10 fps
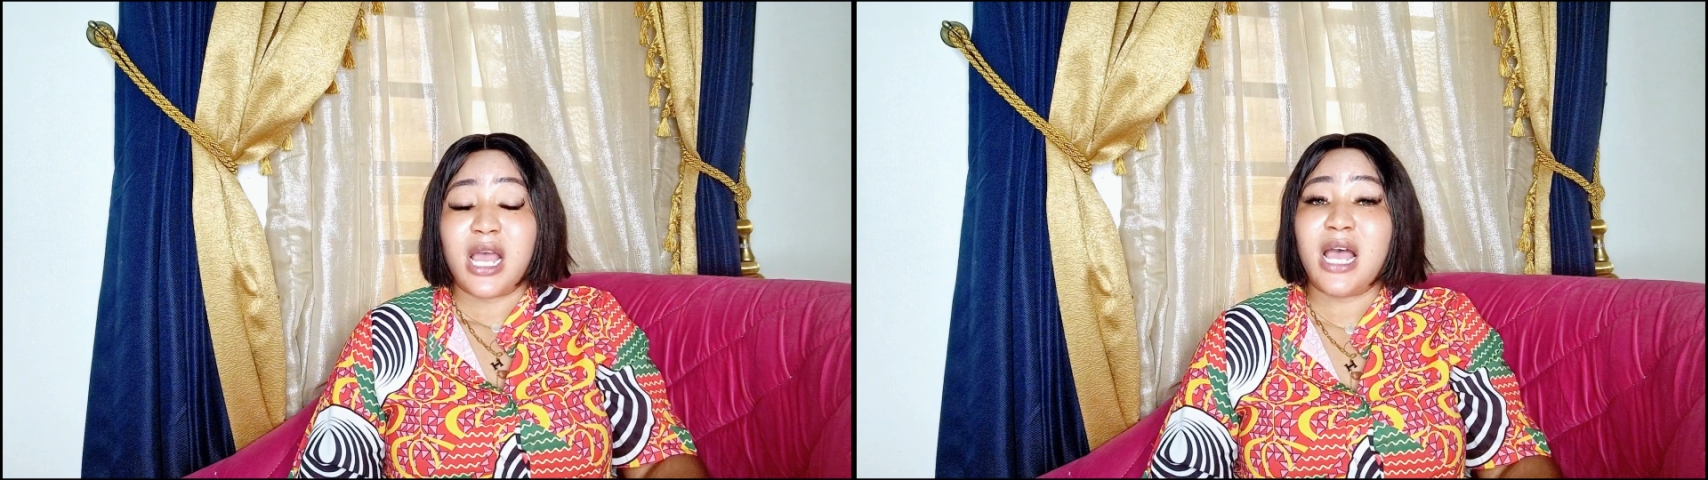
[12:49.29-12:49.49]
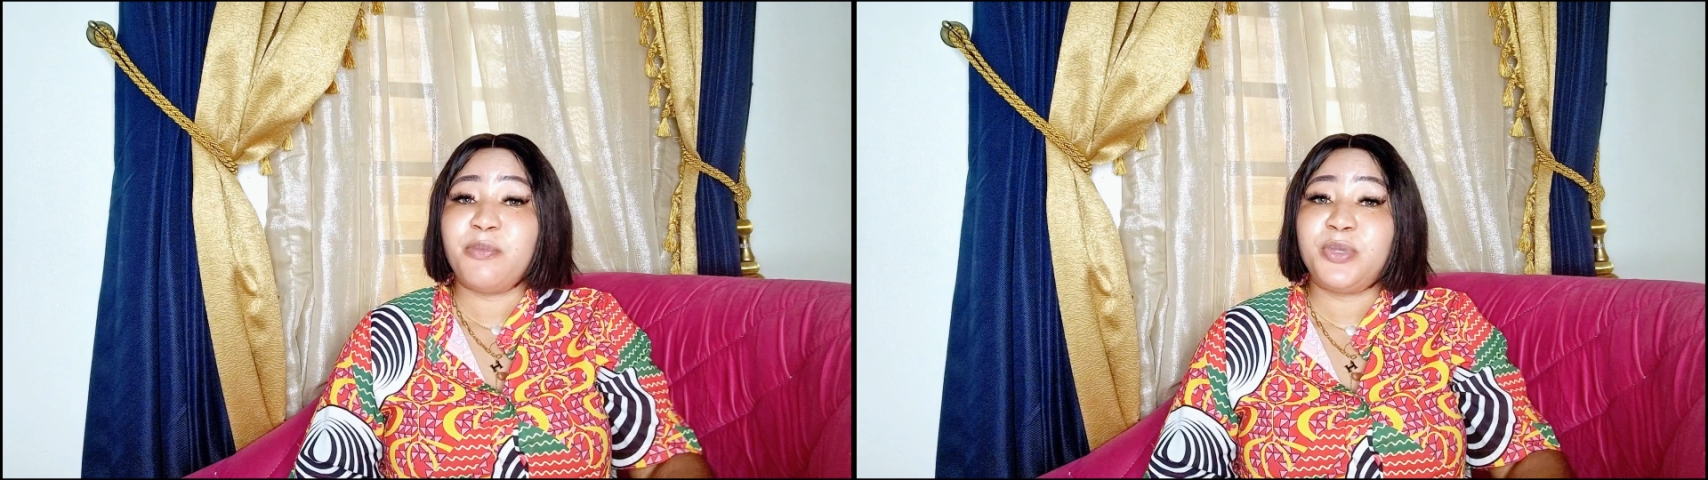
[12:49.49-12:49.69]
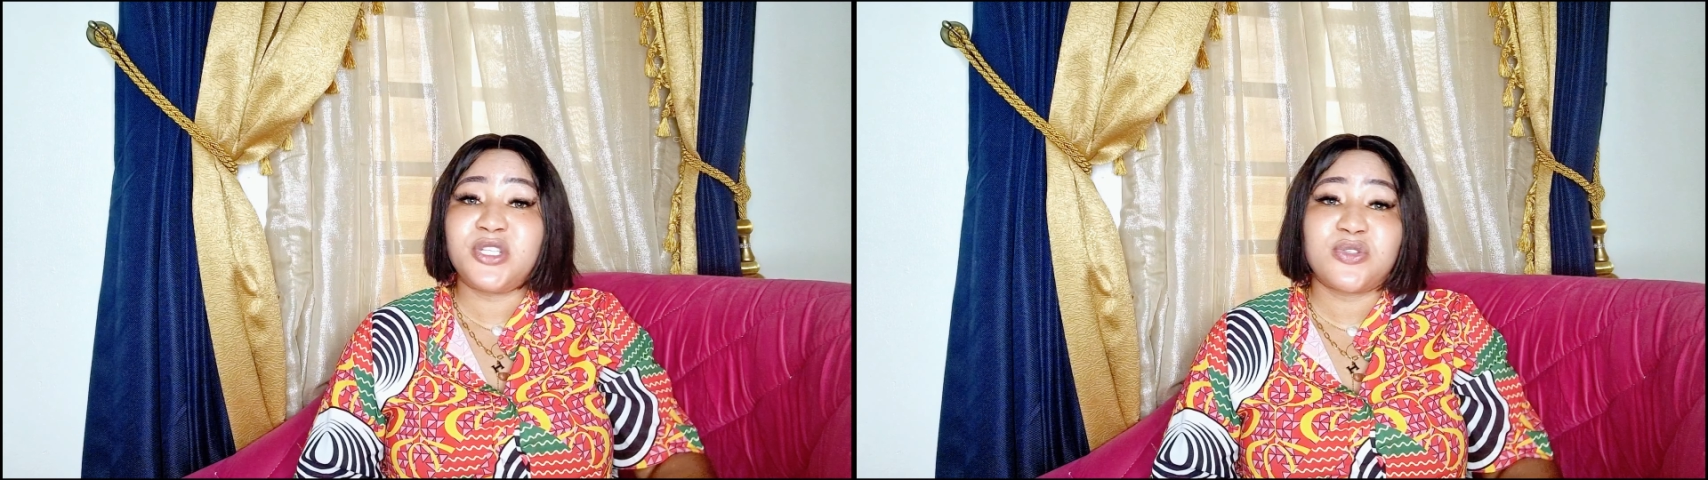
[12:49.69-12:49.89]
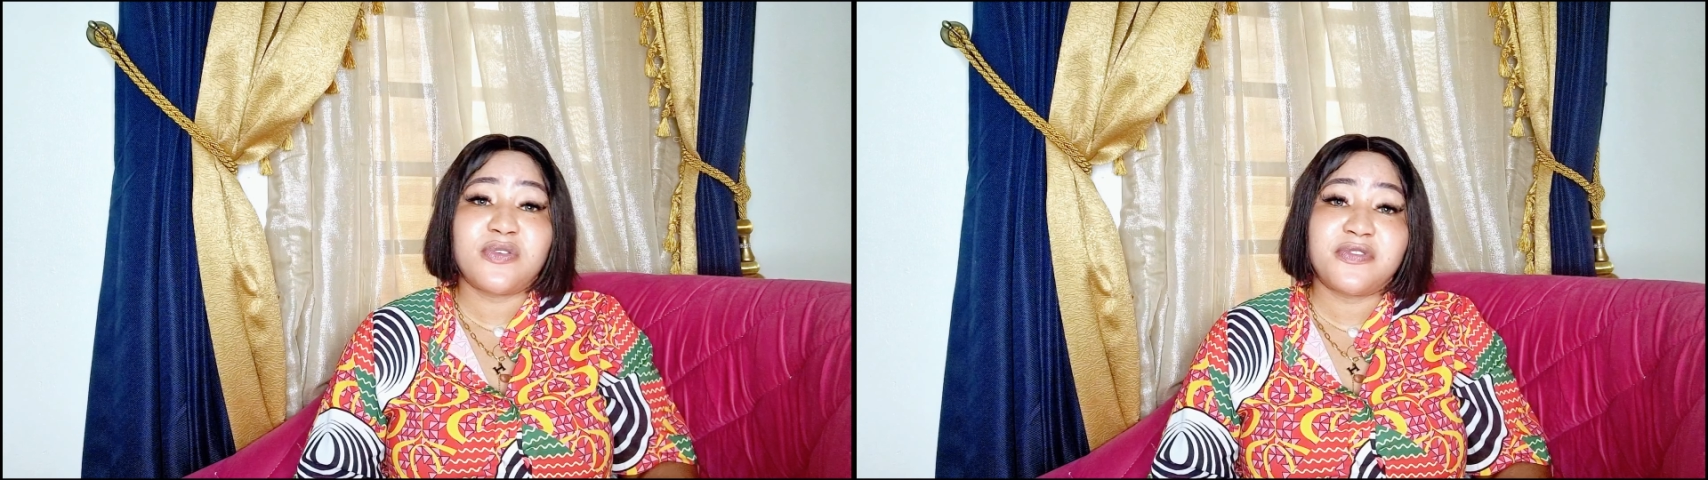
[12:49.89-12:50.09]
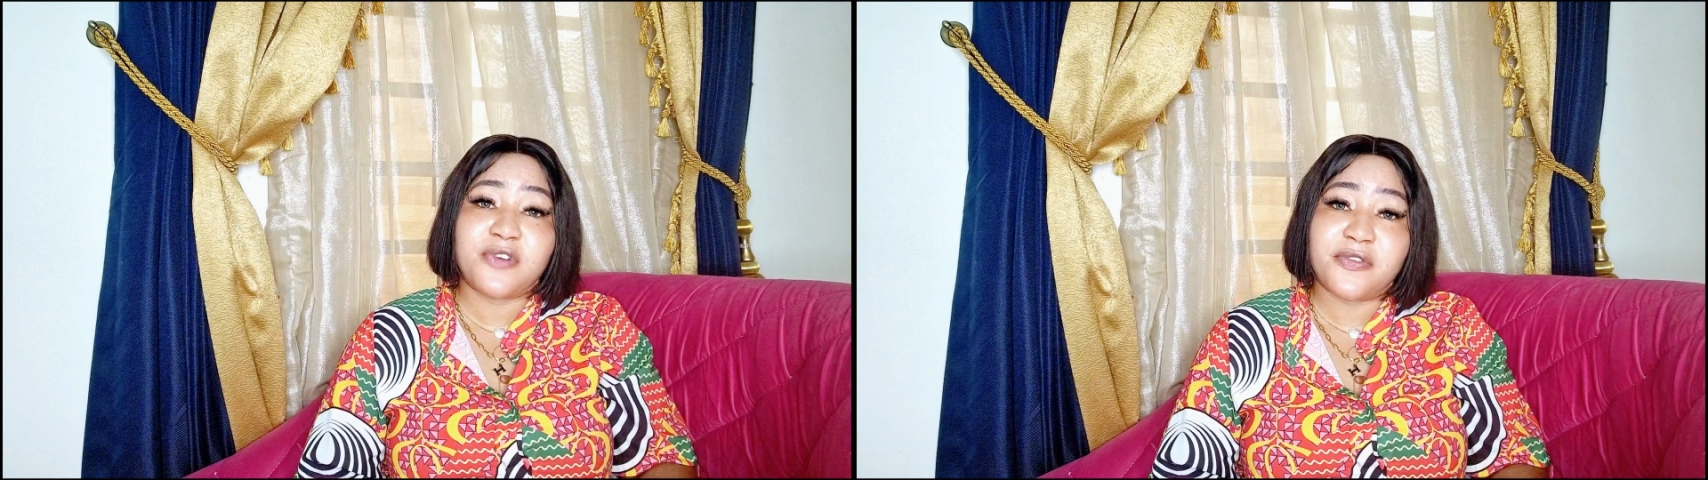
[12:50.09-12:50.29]
and please
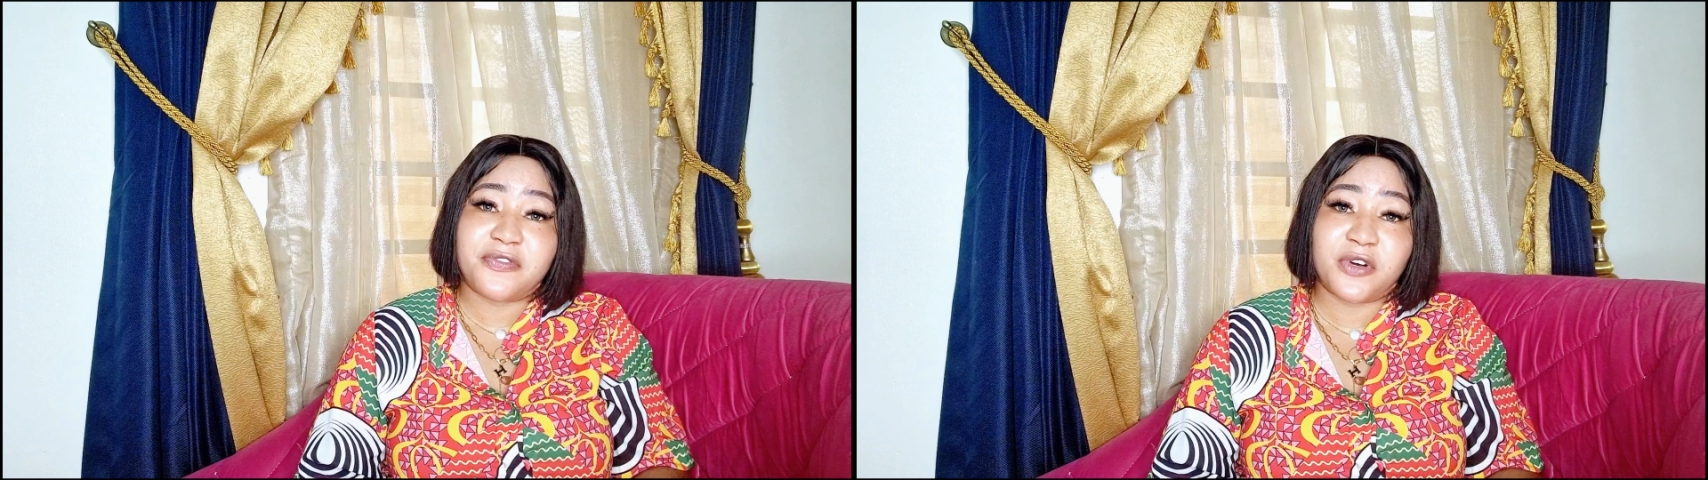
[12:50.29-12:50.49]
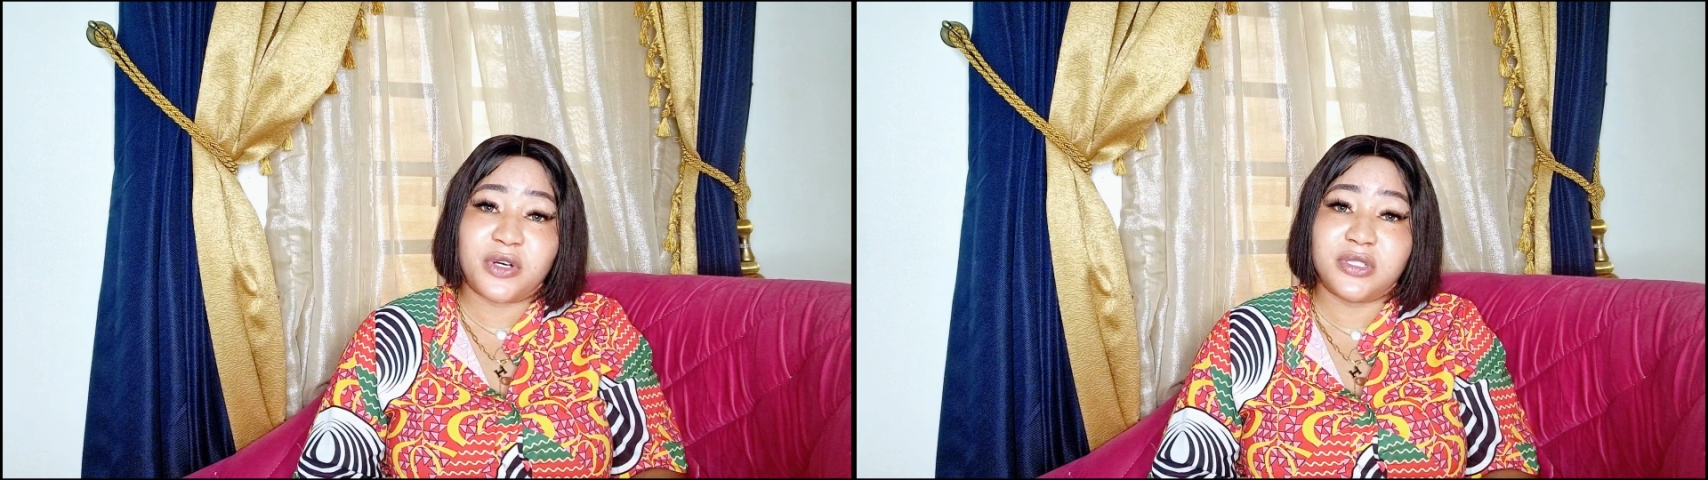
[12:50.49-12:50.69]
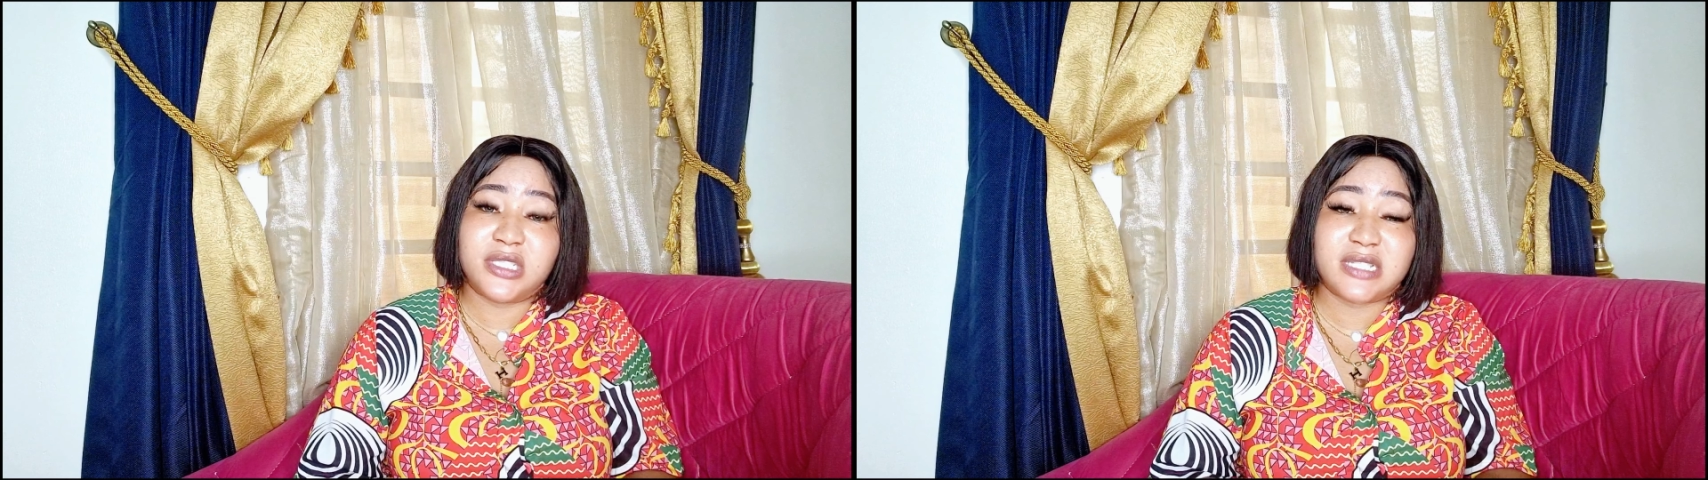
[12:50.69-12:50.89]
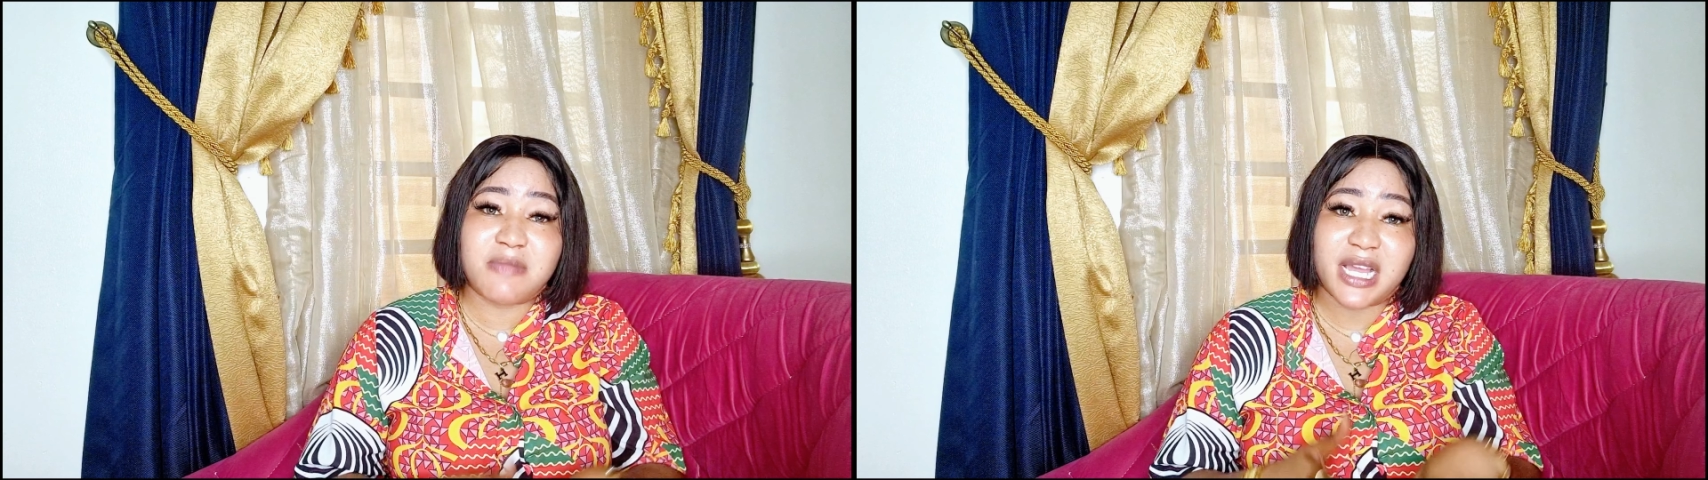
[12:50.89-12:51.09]
don't fall for these